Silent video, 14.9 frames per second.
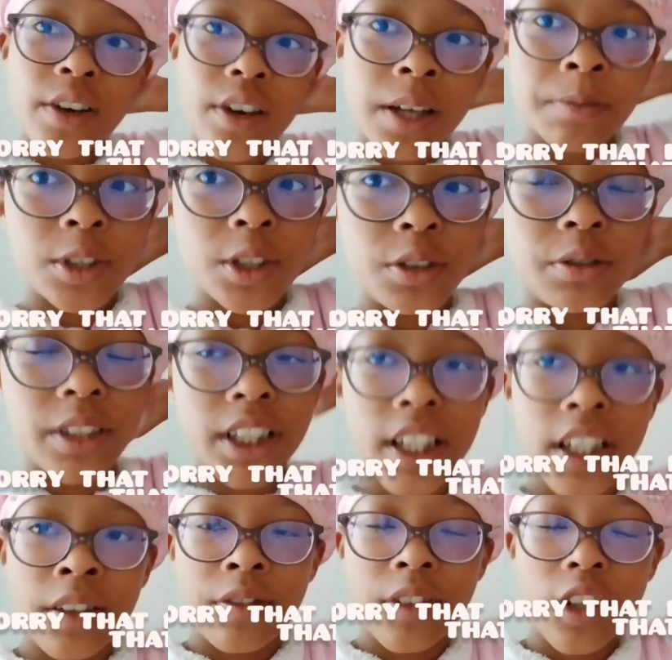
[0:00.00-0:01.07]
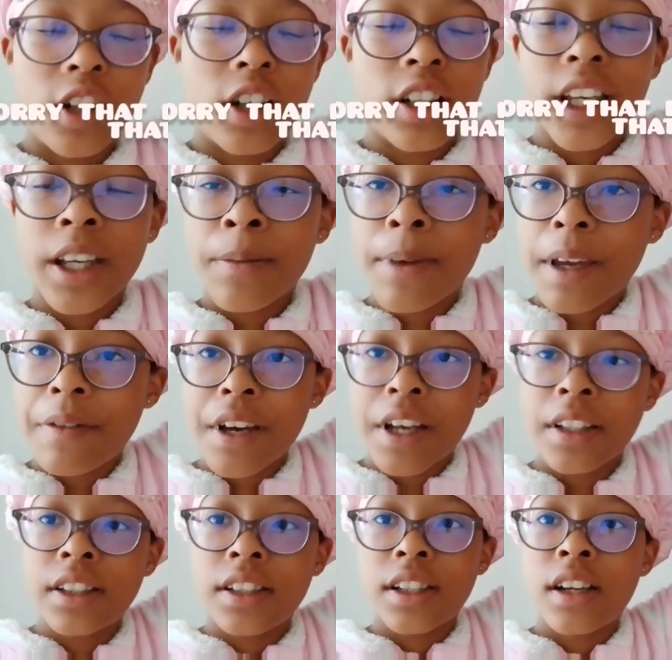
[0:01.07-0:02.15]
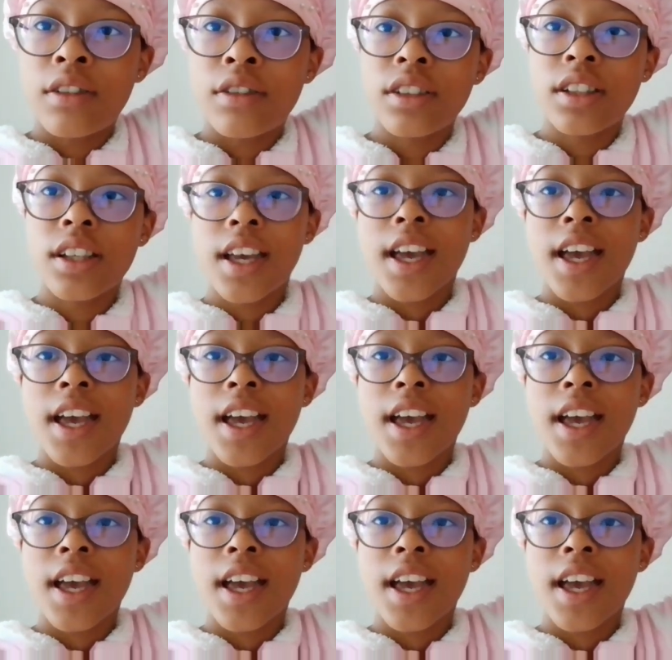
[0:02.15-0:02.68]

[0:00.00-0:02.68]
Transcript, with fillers: I'm doing a vlog at my father's house.